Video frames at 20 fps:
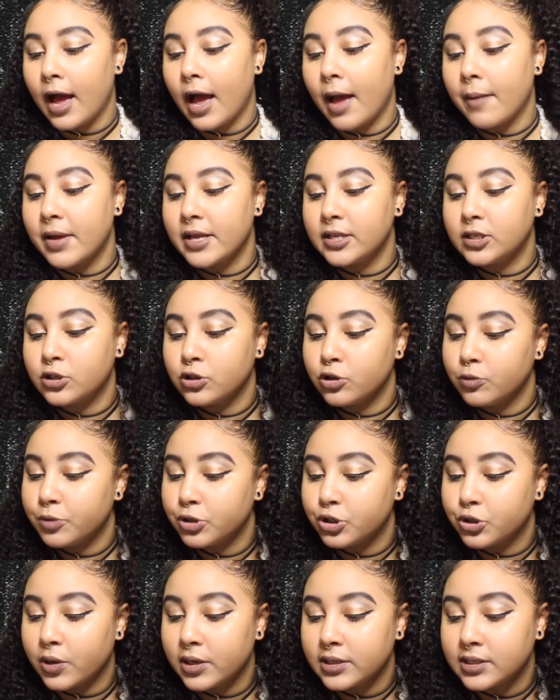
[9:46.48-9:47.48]
I made
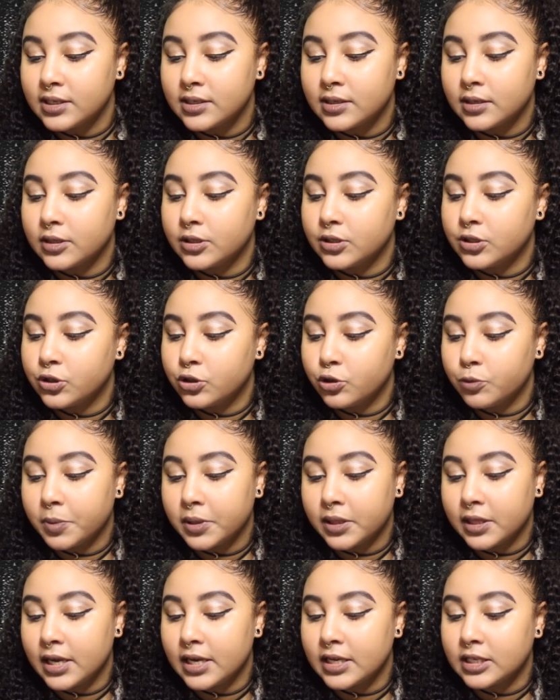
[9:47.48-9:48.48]
stupid choices and did
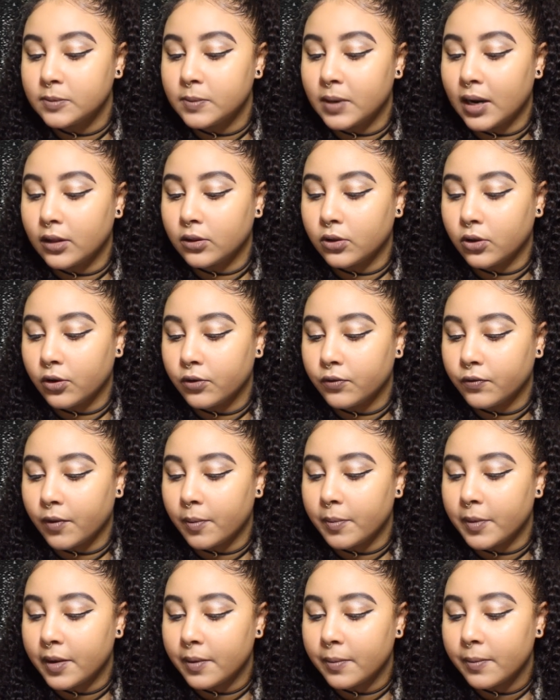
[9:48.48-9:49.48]
stupid things, but I learned
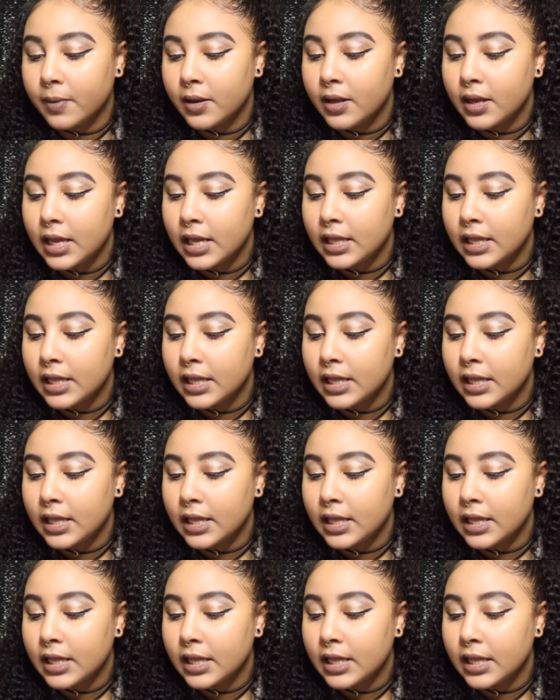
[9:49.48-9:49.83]
from them.